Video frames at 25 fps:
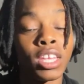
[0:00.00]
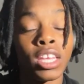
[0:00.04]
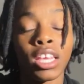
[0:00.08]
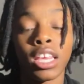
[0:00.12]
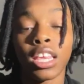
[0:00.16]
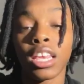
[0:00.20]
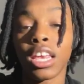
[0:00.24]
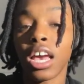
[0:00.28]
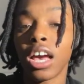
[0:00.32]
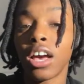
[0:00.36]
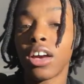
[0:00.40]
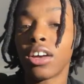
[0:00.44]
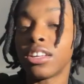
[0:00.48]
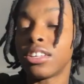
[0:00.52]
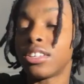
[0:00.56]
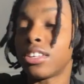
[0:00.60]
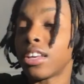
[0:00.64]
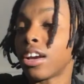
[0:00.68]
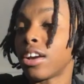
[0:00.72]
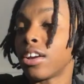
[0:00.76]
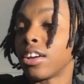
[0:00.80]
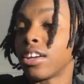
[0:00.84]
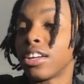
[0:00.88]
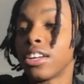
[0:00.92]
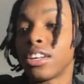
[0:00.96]
y'all is
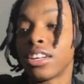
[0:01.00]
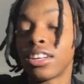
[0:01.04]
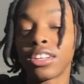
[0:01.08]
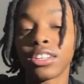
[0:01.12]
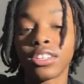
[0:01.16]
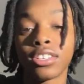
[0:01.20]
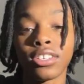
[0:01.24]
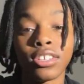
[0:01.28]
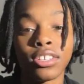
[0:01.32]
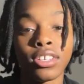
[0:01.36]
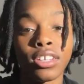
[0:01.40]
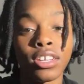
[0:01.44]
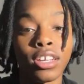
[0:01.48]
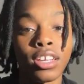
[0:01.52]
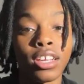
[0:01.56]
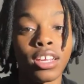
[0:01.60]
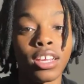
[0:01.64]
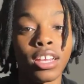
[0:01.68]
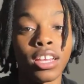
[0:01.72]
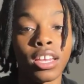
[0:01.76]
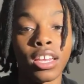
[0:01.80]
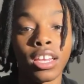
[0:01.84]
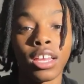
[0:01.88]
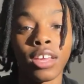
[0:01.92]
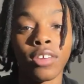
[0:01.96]
out here
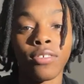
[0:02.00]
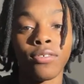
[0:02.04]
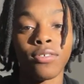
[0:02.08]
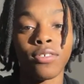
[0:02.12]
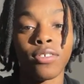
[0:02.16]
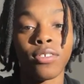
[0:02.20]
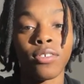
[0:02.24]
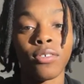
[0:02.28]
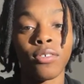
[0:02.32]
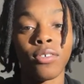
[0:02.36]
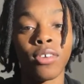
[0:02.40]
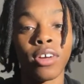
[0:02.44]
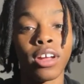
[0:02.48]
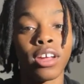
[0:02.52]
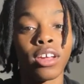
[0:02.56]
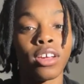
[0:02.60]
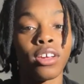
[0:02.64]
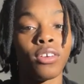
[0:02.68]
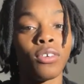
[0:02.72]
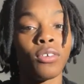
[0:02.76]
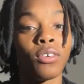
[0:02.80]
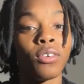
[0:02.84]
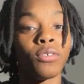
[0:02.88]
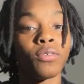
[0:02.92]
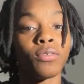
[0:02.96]
cheating left and right,
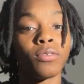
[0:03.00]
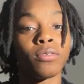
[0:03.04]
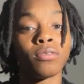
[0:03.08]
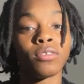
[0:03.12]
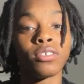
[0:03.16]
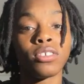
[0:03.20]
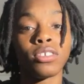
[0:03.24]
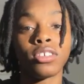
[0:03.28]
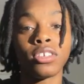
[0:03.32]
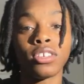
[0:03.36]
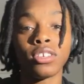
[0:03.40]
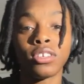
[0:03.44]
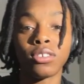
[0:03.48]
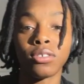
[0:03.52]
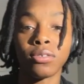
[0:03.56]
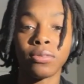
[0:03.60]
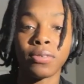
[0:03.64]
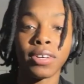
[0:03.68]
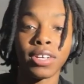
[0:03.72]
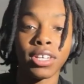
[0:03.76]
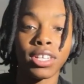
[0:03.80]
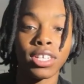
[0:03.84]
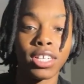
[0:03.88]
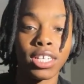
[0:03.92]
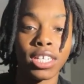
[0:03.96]
going from
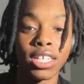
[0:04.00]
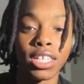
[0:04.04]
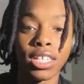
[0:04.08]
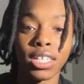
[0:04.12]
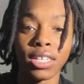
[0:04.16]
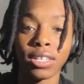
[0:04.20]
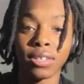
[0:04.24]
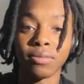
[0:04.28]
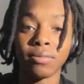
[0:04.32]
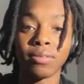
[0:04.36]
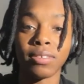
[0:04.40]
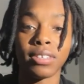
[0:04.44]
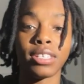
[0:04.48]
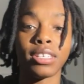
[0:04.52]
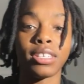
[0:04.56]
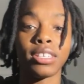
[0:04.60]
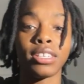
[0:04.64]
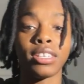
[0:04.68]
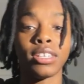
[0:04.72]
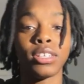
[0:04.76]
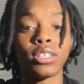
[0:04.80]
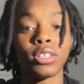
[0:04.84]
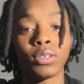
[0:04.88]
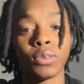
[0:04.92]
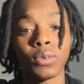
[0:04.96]
situationship to
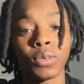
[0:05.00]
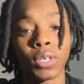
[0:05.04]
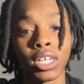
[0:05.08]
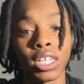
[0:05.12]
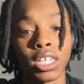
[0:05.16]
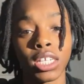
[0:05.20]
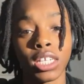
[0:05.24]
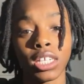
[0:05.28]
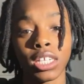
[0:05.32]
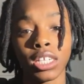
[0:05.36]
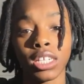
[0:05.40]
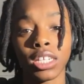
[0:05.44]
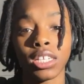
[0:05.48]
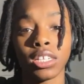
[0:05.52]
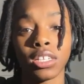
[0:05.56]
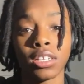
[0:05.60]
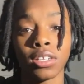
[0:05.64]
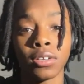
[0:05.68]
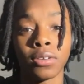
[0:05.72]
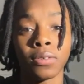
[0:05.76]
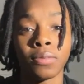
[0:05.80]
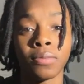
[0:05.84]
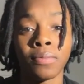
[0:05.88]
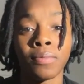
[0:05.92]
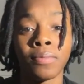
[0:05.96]

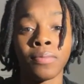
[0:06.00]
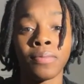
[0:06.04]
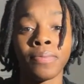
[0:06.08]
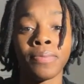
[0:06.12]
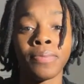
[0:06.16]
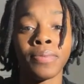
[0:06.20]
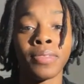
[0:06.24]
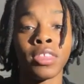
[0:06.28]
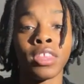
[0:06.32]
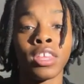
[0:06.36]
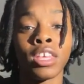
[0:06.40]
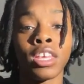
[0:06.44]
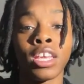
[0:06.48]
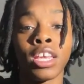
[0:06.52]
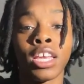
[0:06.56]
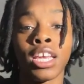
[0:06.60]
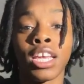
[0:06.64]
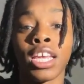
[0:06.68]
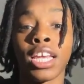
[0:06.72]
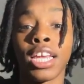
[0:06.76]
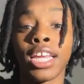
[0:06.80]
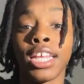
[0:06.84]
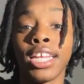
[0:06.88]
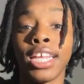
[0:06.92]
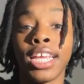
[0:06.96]
situationship,
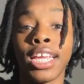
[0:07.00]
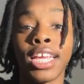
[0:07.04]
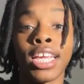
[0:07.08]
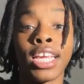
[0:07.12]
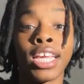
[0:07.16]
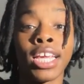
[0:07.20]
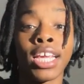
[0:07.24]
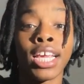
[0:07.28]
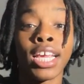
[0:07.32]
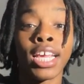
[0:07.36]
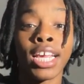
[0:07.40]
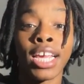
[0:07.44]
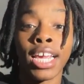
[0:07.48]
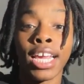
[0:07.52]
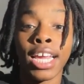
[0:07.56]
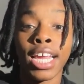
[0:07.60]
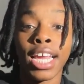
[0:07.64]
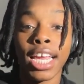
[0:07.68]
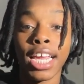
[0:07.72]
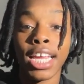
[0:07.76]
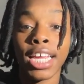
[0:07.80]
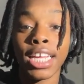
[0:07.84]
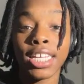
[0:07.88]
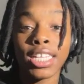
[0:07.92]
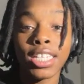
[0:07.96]
and then
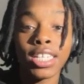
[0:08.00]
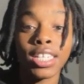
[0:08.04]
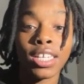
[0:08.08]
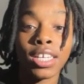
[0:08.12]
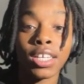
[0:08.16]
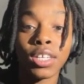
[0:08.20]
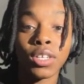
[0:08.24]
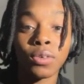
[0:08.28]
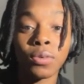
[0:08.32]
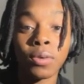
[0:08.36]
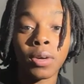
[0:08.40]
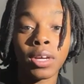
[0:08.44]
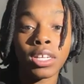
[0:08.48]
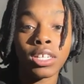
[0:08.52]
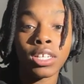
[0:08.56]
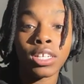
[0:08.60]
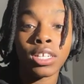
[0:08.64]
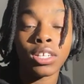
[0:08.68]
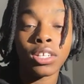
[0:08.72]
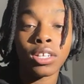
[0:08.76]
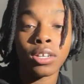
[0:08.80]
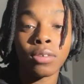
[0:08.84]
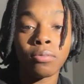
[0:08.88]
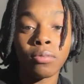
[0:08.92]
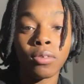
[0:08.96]
each
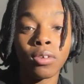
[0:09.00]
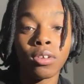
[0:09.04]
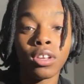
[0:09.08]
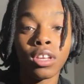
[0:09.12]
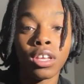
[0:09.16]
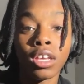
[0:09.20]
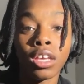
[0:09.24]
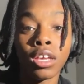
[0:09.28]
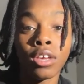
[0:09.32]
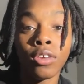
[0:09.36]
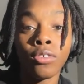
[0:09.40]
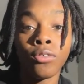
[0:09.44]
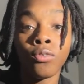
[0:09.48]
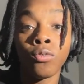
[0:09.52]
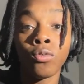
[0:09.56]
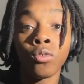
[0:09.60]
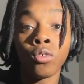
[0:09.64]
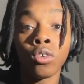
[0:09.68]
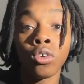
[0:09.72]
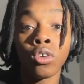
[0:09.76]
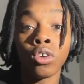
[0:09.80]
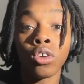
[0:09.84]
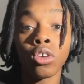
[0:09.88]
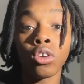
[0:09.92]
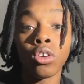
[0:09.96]
situationship you leave,
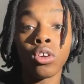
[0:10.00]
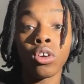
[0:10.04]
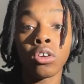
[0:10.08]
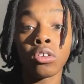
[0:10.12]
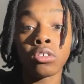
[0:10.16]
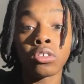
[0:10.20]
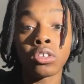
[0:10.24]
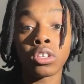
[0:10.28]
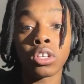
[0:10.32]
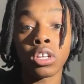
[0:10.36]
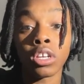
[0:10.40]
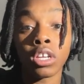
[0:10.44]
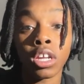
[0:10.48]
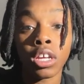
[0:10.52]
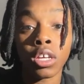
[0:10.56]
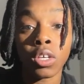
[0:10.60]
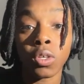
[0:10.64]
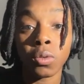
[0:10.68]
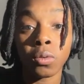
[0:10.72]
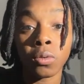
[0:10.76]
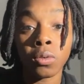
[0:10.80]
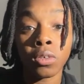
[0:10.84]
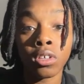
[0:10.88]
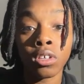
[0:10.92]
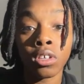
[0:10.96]
you go to the next
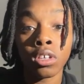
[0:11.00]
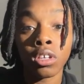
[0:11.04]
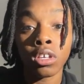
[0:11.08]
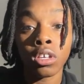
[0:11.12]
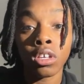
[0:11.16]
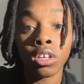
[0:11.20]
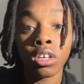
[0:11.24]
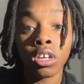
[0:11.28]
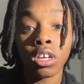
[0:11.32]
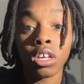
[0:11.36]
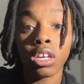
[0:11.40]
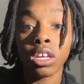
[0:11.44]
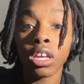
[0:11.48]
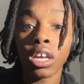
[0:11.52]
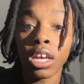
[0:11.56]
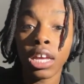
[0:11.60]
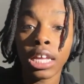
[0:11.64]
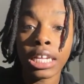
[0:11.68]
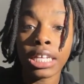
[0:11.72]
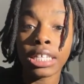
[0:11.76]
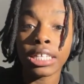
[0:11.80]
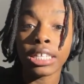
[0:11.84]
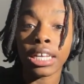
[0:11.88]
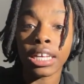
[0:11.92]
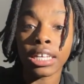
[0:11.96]
one, getting
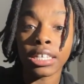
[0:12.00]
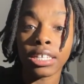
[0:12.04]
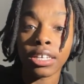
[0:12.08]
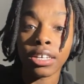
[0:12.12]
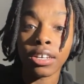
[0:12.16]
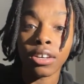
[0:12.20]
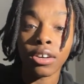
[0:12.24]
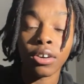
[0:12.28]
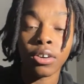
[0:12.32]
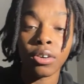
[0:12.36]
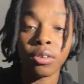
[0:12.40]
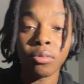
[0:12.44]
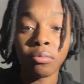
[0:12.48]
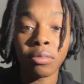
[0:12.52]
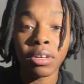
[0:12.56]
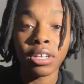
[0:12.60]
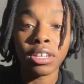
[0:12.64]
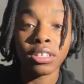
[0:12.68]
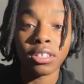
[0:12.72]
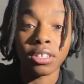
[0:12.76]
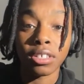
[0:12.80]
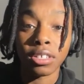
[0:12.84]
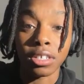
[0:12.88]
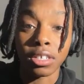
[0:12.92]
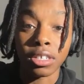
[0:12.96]
a taste of your own
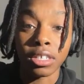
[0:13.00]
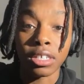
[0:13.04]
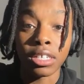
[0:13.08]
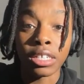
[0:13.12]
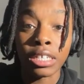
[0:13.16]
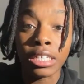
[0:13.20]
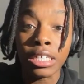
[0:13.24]
medicine.